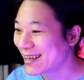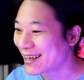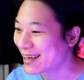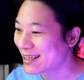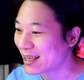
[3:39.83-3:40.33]

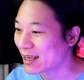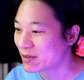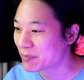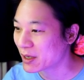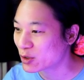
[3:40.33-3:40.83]
That
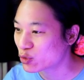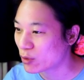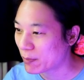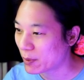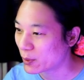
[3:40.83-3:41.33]
leaves me a
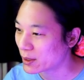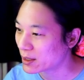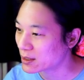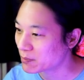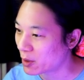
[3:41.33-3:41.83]
triple in
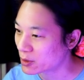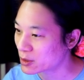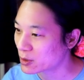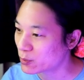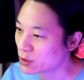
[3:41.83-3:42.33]
this
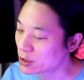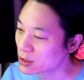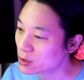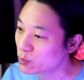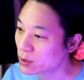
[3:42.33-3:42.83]
box, which
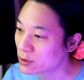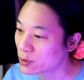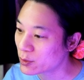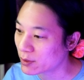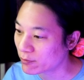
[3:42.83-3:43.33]
is 1,
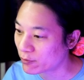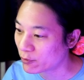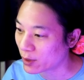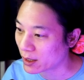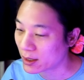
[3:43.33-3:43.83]
2, and
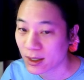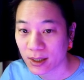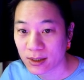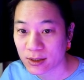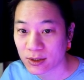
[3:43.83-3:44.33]
3.
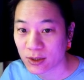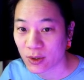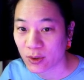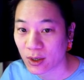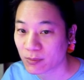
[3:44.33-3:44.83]

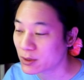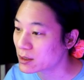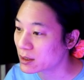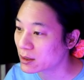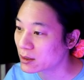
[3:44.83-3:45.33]
So I'm
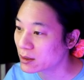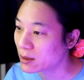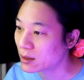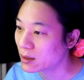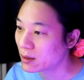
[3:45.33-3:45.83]
just gonna,
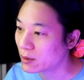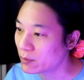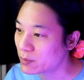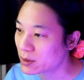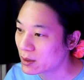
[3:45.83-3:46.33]

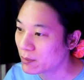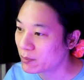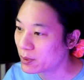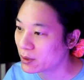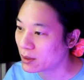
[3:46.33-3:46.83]

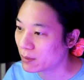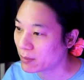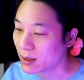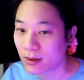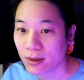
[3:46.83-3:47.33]
put them
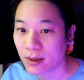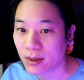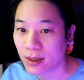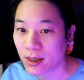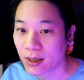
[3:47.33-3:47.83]
in.
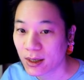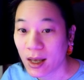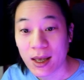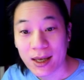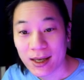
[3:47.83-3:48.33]

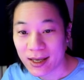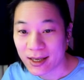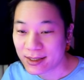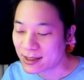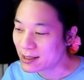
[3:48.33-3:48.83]

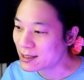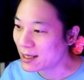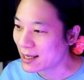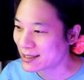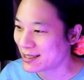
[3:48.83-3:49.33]
It is
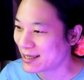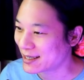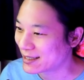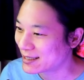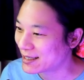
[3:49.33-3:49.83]
Alexia
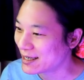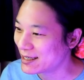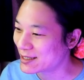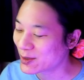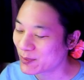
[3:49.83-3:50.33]

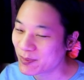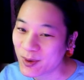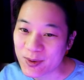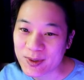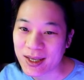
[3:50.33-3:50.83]
indeed. Good
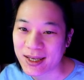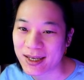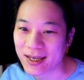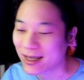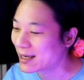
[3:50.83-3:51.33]

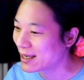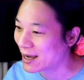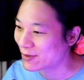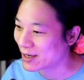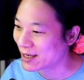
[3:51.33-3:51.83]
morning,
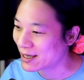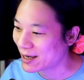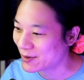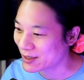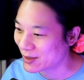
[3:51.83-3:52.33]
Liari.
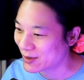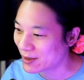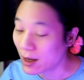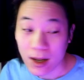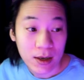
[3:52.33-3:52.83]
How are you?
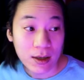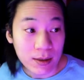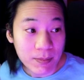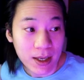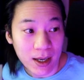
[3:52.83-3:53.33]
Look
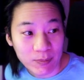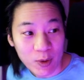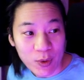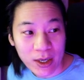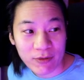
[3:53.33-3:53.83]
at me, I'm
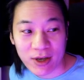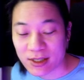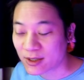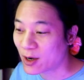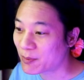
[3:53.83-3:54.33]
not wearing a
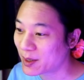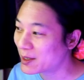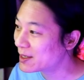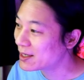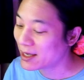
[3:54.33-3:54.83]
vest top.
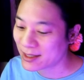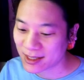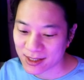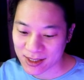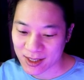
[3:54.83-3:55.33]
It is